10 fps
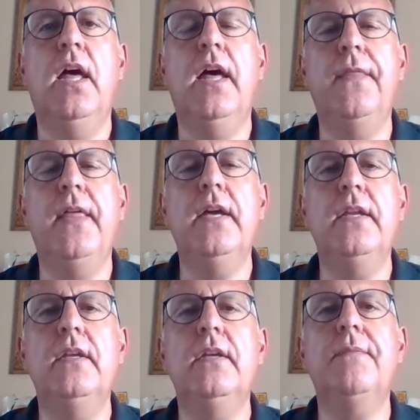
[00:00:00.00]
And
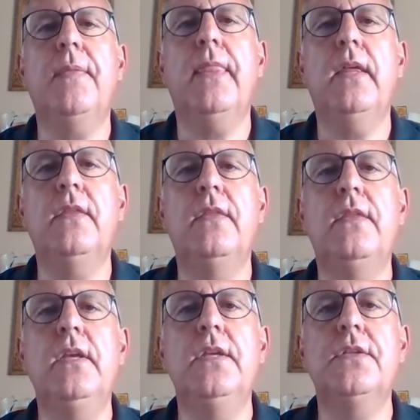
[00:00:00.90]
then
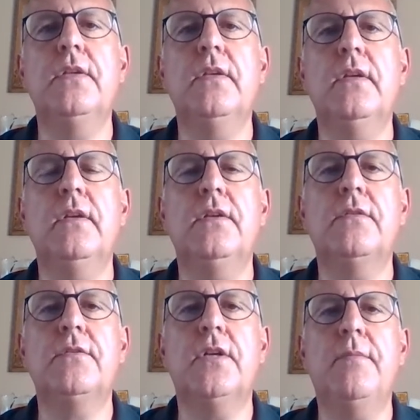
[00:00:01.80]
this
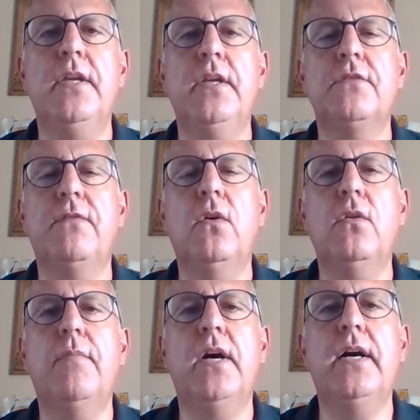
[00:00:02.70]
topic is
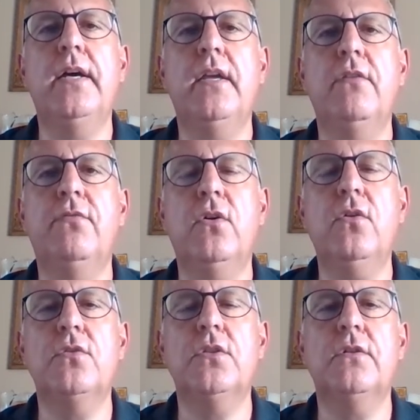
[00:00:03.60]
followed by a
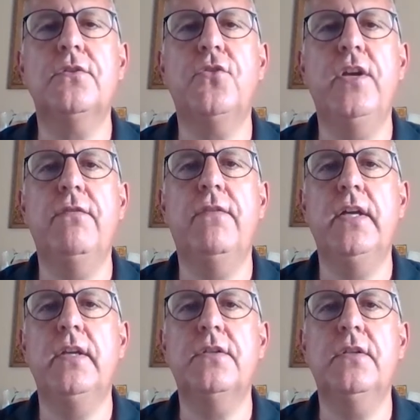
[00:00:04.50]
focus on trade
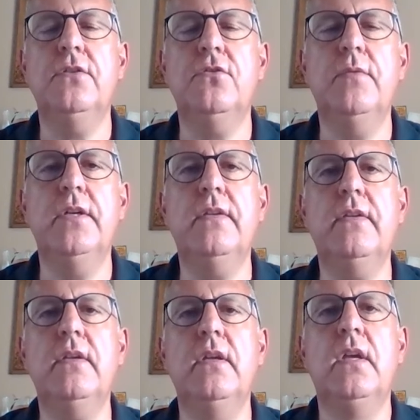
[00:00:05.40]
finance instruments